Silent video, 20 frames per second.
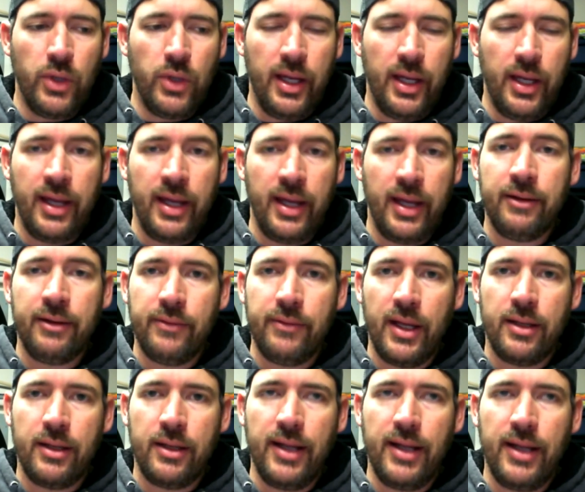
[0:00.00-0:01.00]
And
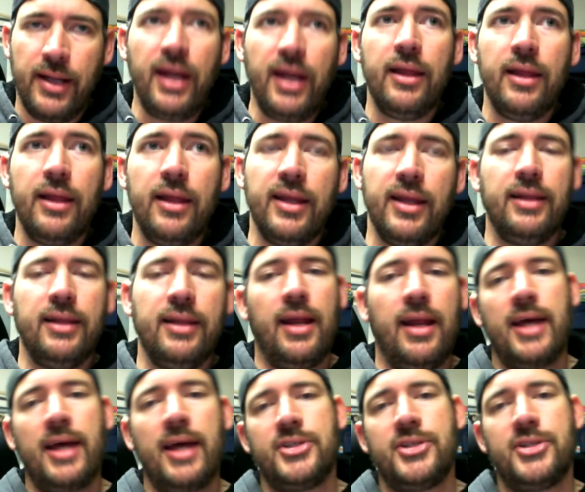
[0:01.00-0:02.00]
anything that
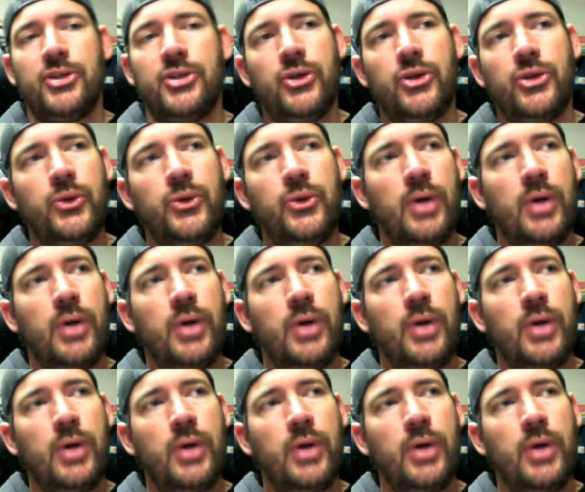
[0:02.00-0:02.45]
has to do